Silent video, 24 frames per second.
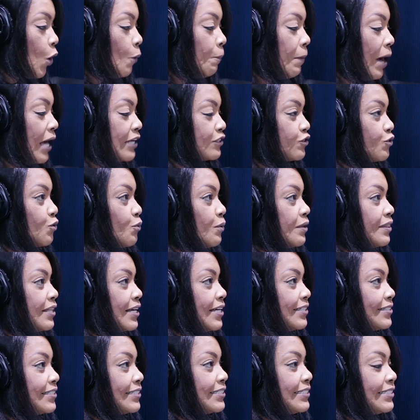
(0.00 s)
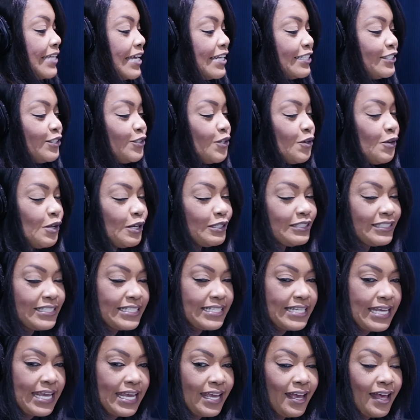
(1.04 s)
who passed through with us inside the studio
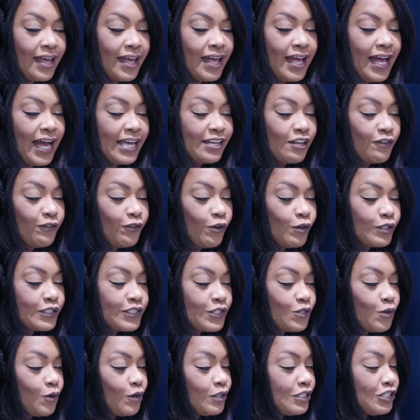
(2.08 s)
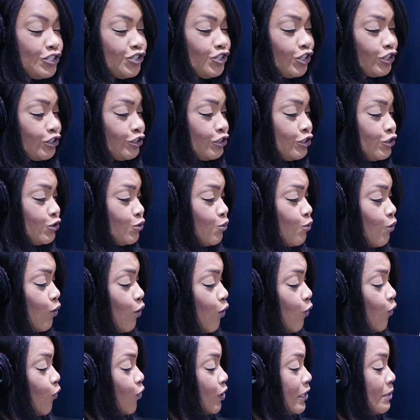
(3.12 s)
today. And of course, you know, all the Chutney
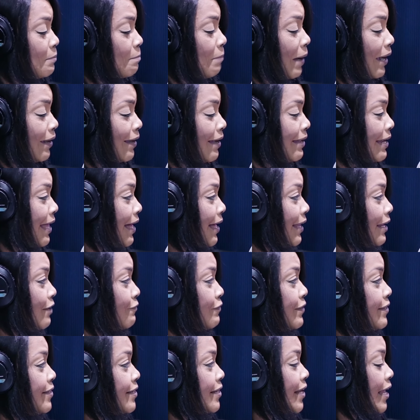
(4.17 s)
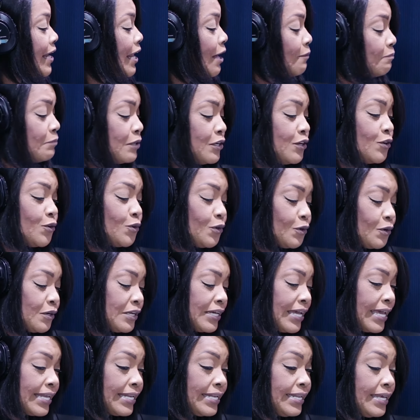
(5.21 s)
Soca, all the Bacchanal, everything that happened, you know, you're going
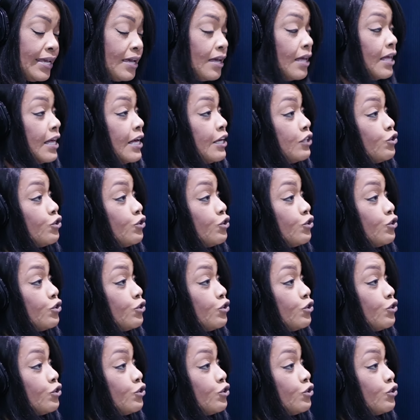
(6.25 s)
to get it here.